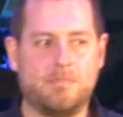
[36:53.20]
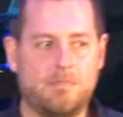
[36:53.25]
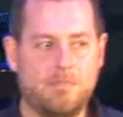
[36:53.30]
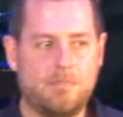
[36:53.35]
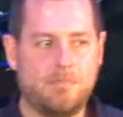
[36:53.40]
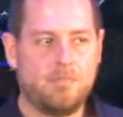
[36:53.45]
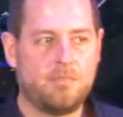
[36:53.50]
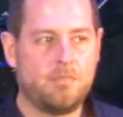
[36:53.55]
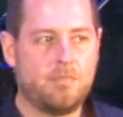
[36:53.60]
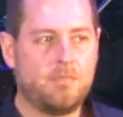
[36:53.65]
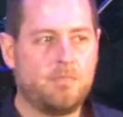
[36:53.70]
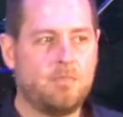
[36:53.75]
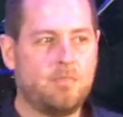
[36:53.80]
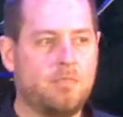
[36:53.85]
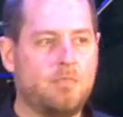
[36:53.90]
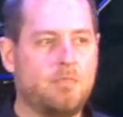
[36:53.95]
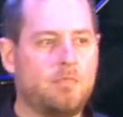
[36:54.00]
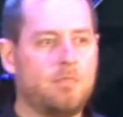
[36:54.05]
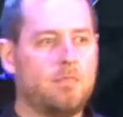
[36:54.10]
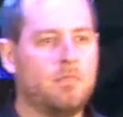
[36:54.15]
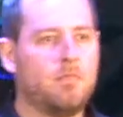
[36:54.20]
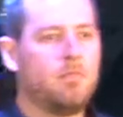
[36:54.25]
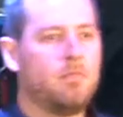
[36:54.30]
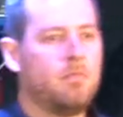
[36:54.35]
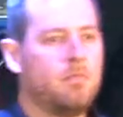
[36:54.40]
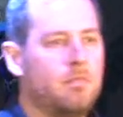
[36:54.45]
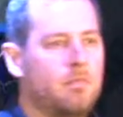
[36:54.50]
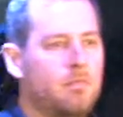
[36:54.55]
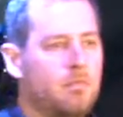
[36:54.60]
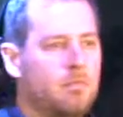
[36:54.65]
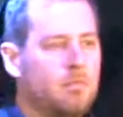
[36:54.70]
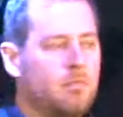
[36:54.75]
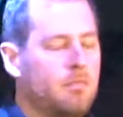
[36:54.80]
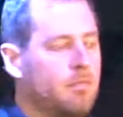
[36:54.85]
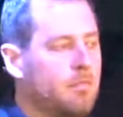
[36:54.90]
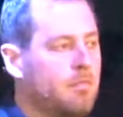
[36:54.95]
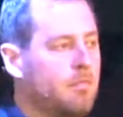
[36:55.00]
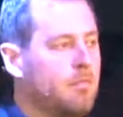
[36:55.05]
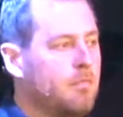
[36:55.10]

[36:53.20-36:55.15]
(silence)